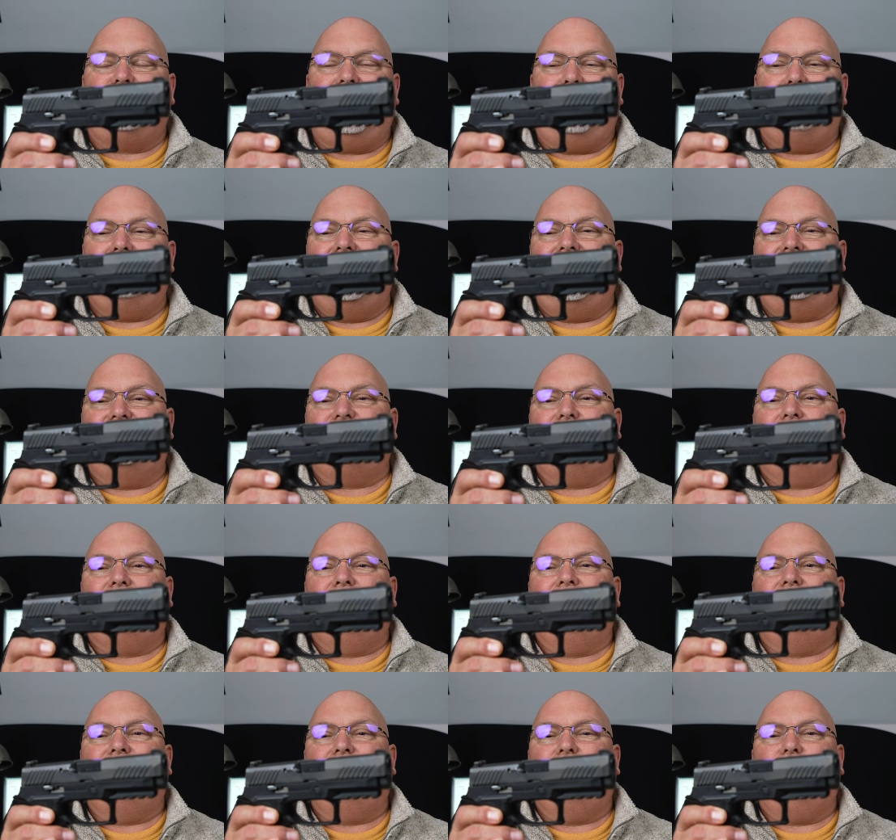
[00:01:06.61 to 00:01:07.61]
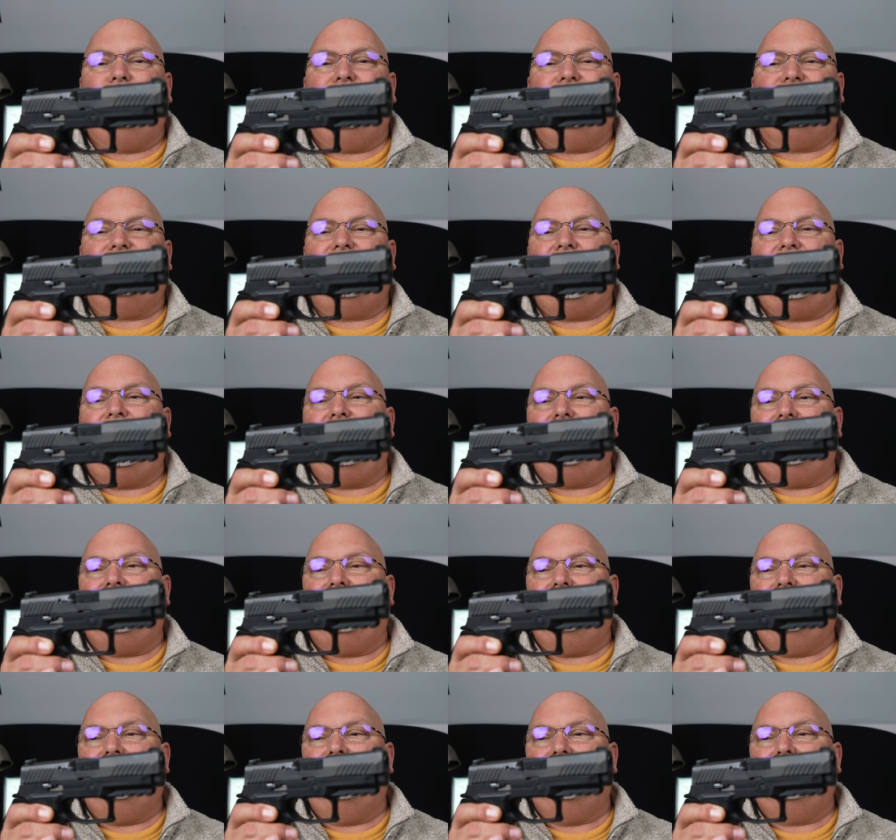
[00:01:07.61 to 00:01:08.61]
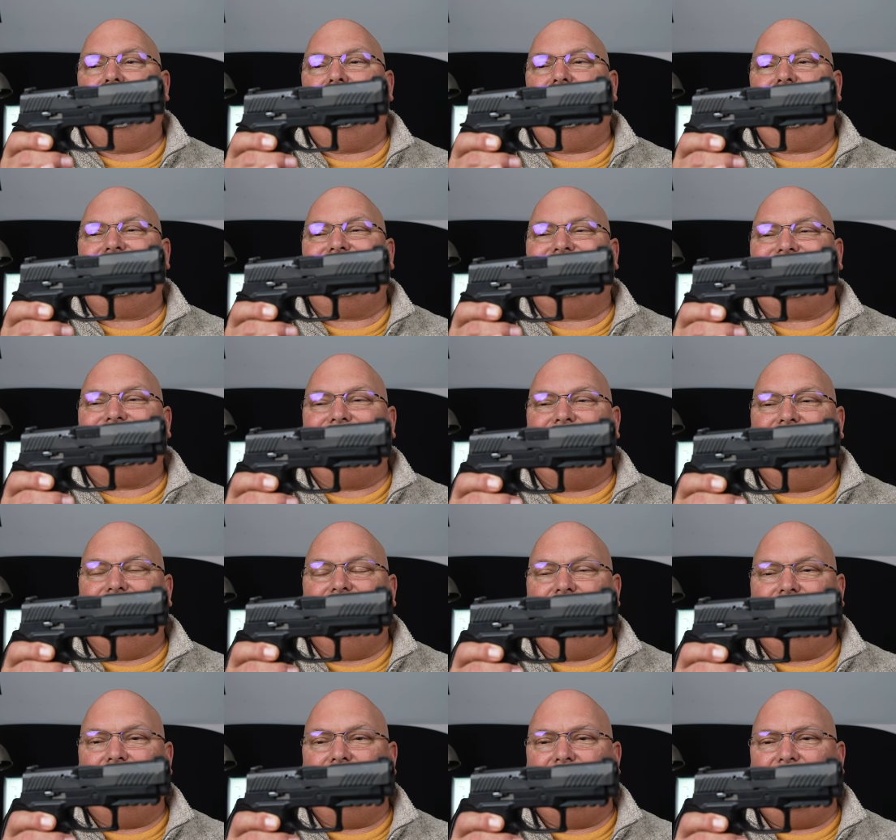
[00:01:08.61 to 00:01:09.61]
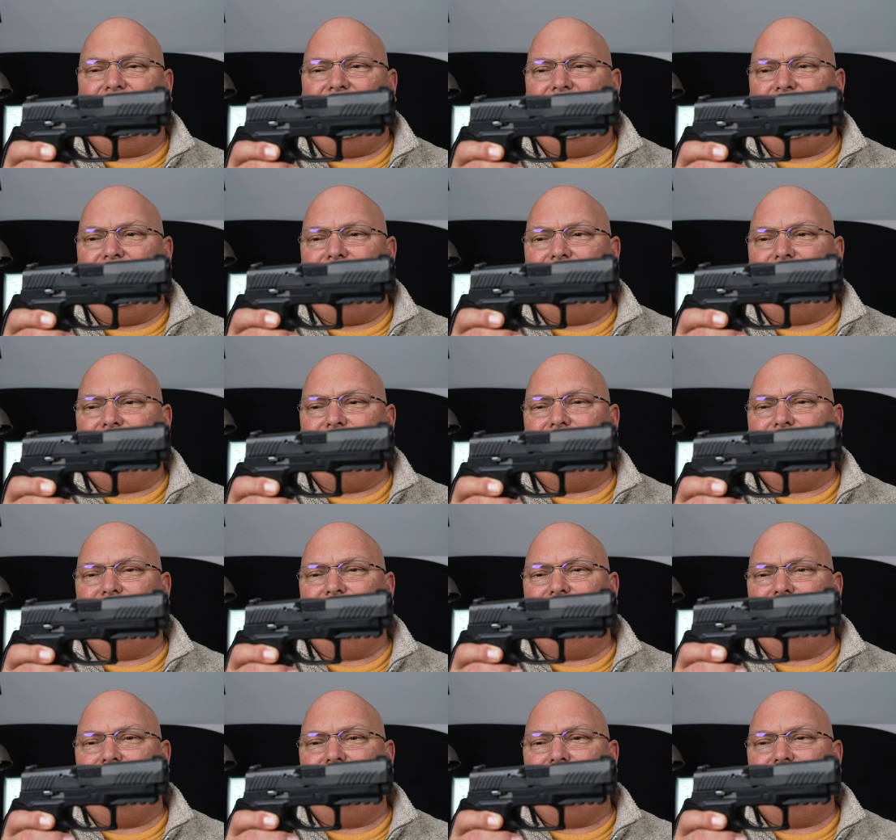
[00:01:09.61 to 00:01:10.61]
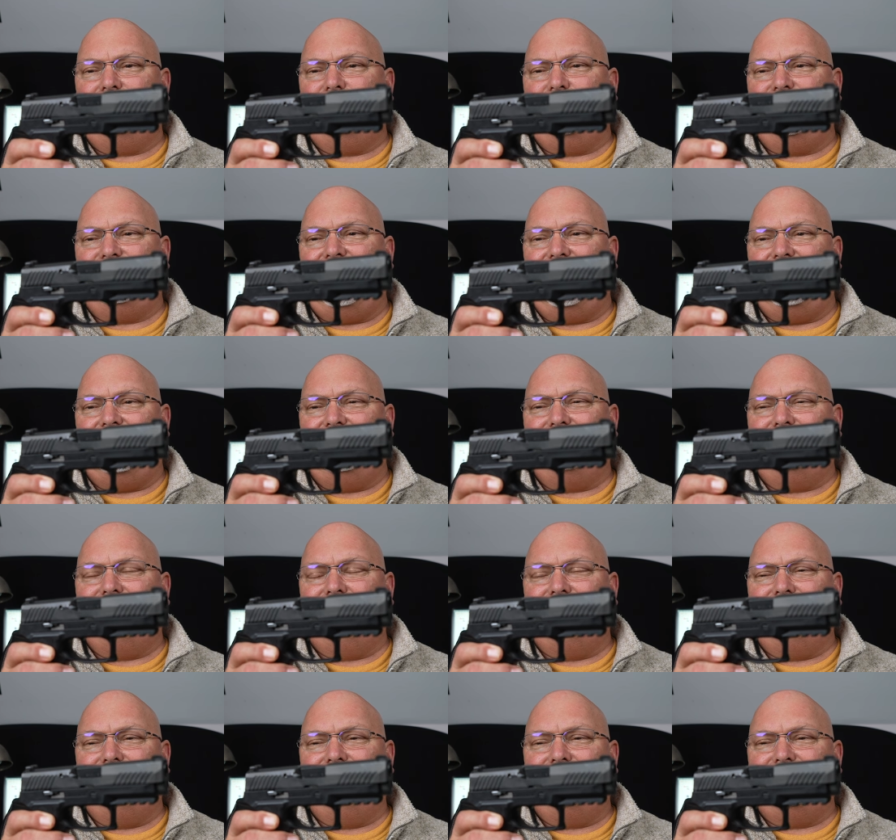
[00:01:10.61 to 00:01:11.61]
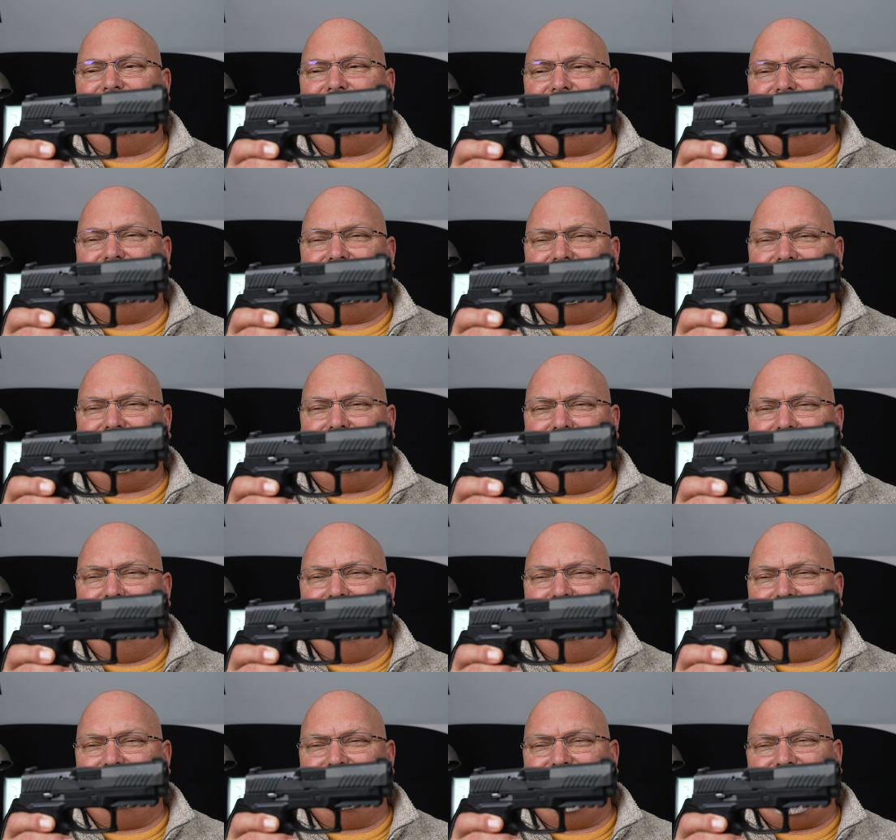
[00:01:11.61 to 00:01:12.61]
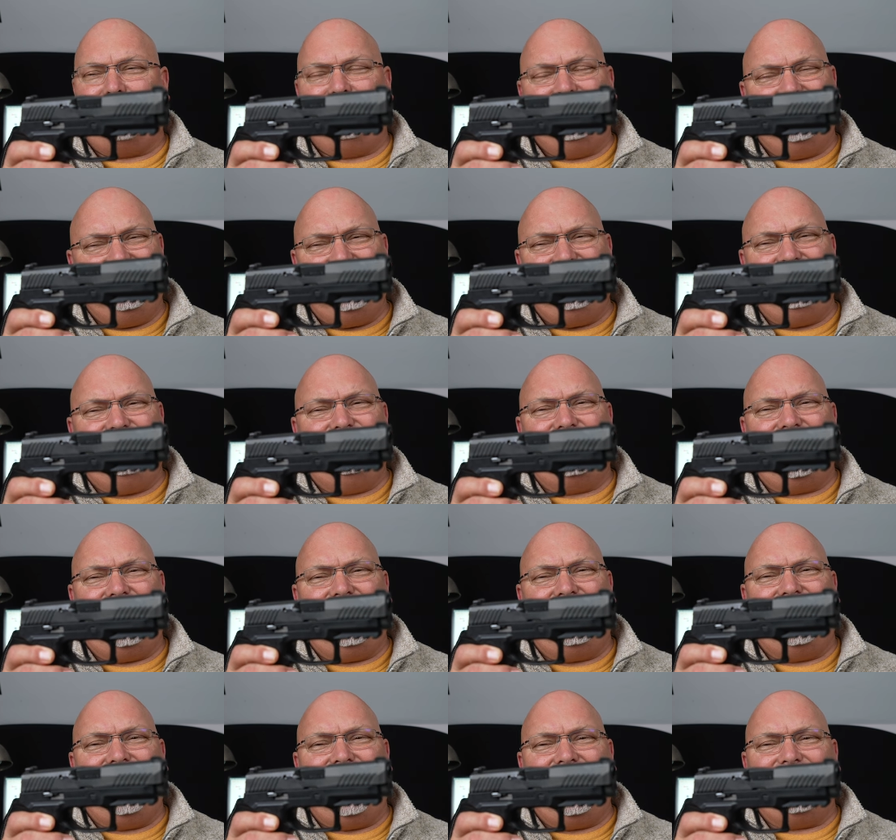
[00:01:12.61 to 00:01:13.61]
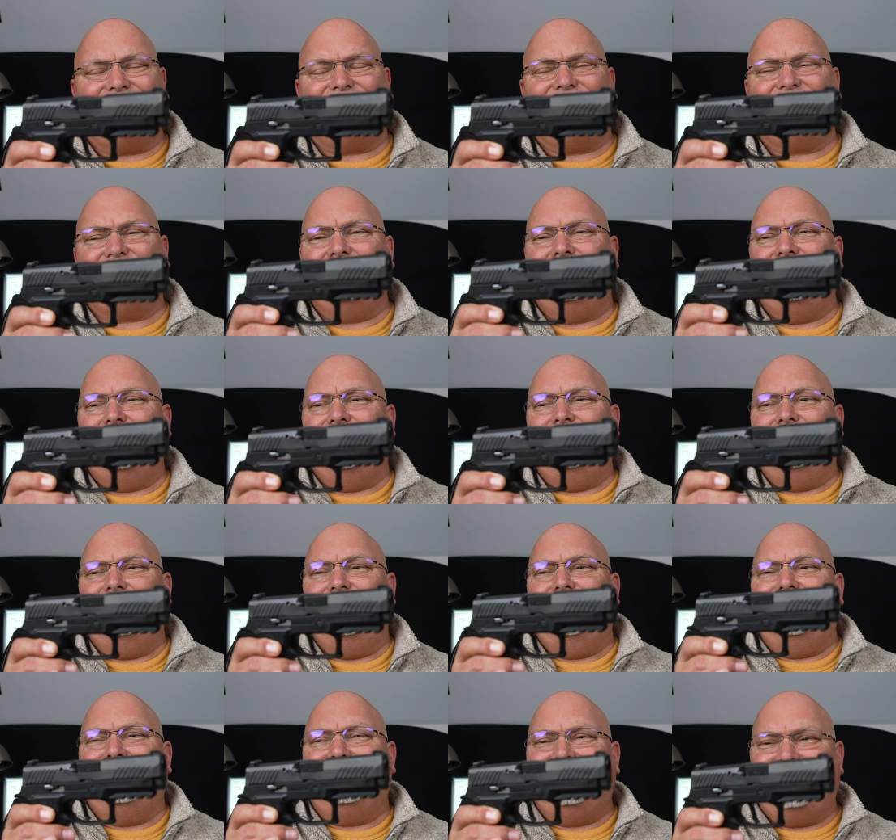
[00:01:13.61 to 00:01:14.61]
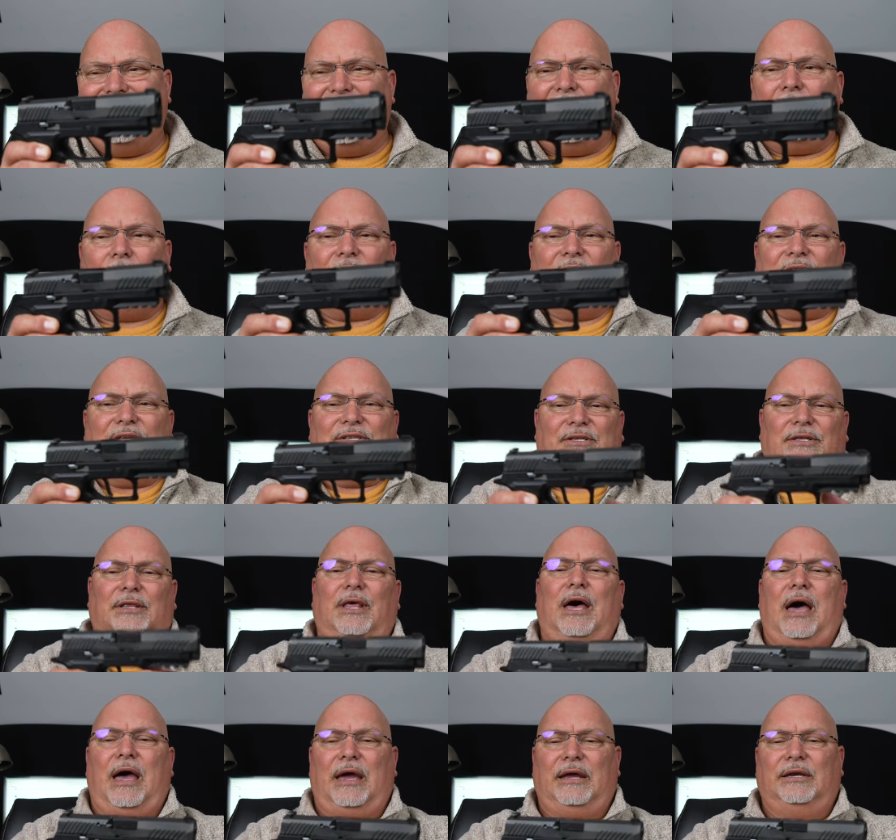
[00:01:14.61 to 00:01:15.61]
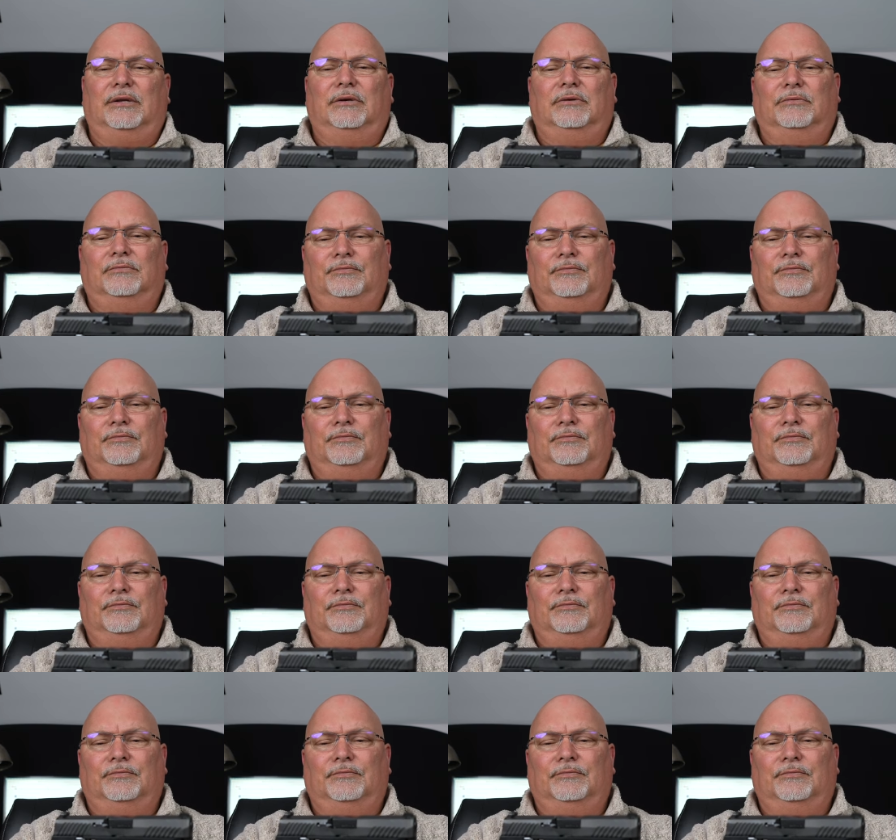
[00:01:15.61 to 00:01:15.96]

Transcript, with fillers: grip module with a, uh, with a, I believe a X carry slide.